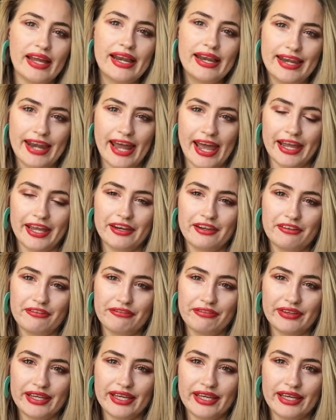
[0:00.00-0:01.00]

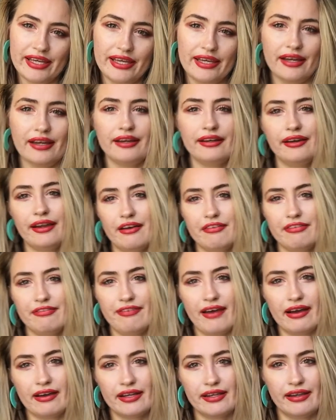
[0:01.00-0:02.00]
negatively
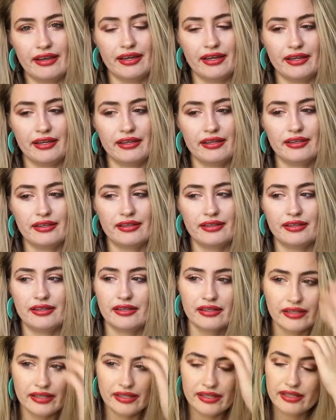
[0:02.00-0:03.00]
affecting
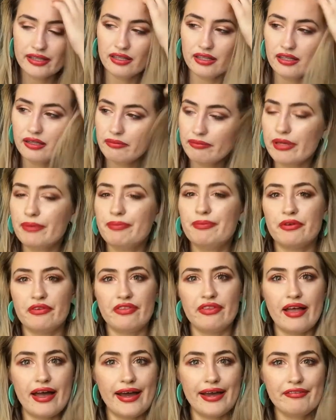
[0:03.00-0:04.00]
people's
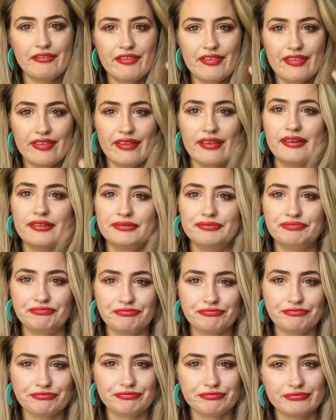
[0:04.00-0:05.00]
lives.
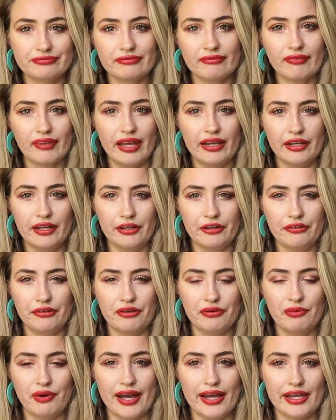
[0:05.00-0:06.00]
And I don't know
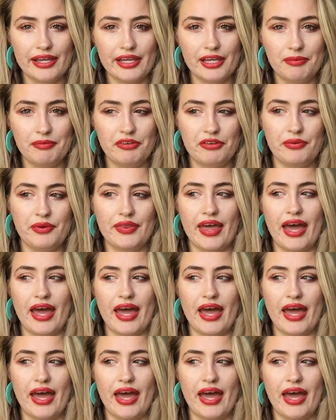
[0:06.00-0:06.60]
why I keep doing